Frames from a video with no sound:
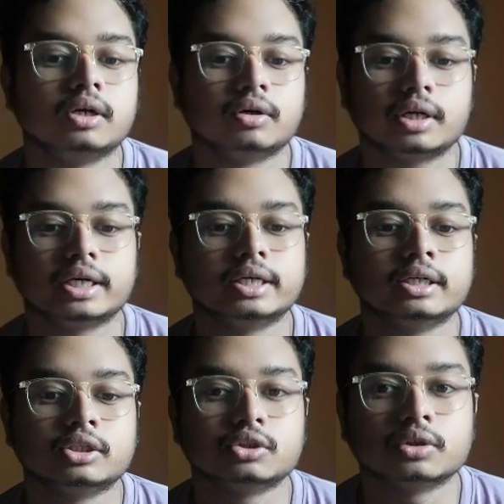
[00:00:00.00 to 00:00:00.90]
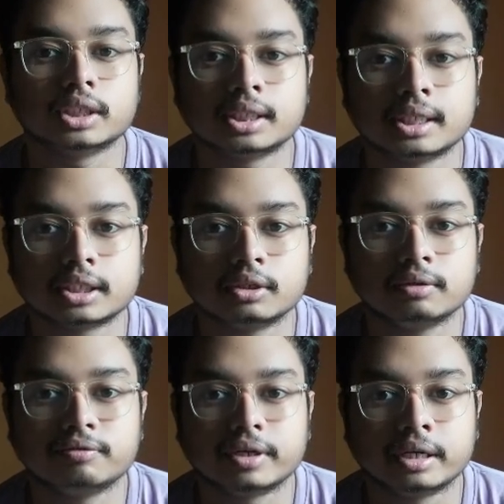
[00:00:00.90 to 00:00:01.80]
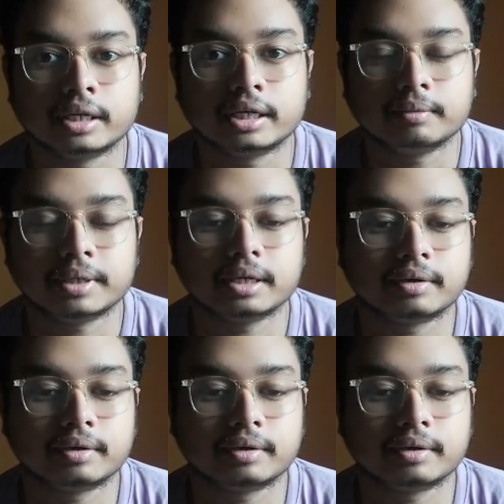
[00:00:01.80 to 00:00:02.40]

Okay, so this lecture will be a little bit